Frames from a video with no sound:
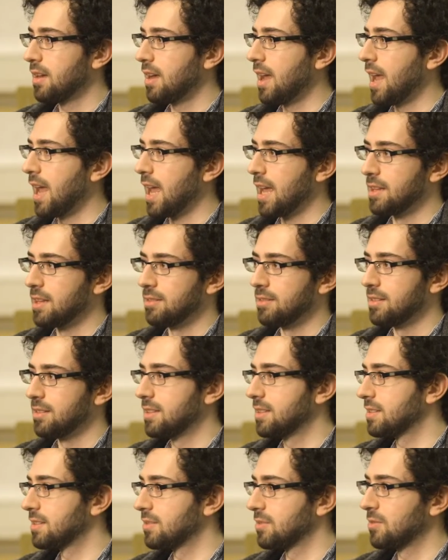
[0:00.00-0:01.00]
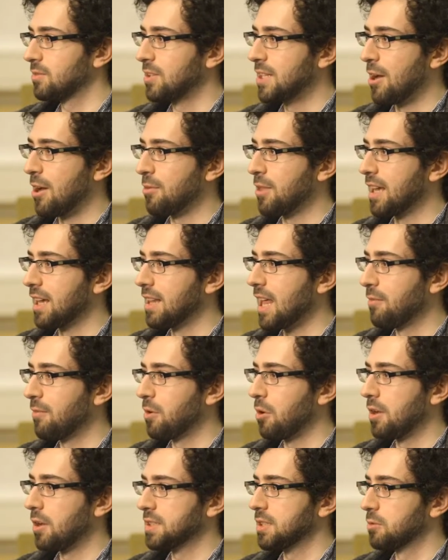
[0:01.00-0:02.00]
and you know I think a lot of
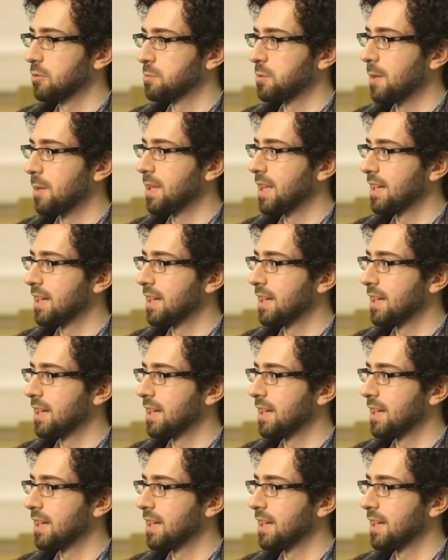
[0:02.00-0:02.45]
it also was probably